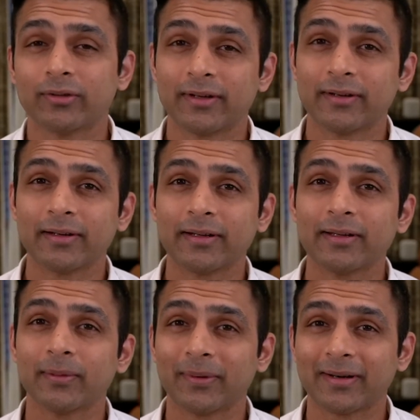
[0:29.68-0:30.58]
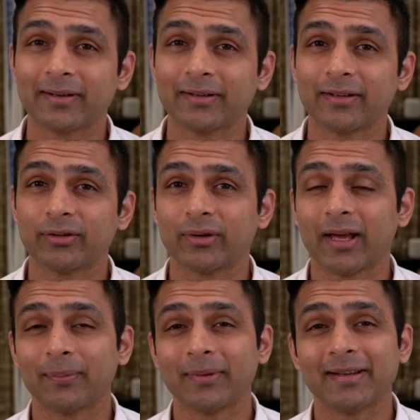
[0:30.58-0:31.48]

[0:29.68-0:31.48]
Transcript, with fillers: generally the pregnancy should happen